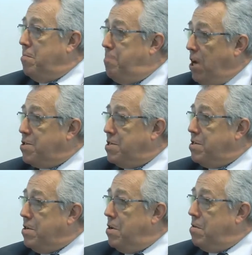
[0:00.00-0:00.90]

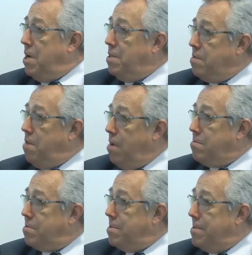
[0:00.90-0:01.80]
buses or
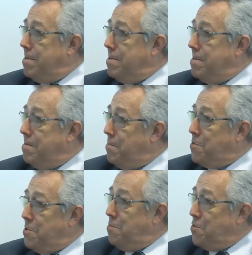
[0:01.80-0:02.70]
underground. It
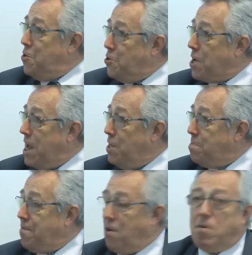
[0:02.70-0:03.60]
was not the case
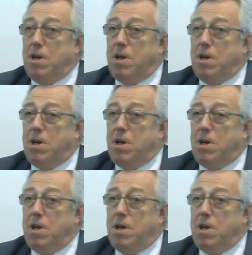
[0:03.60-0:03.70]
before.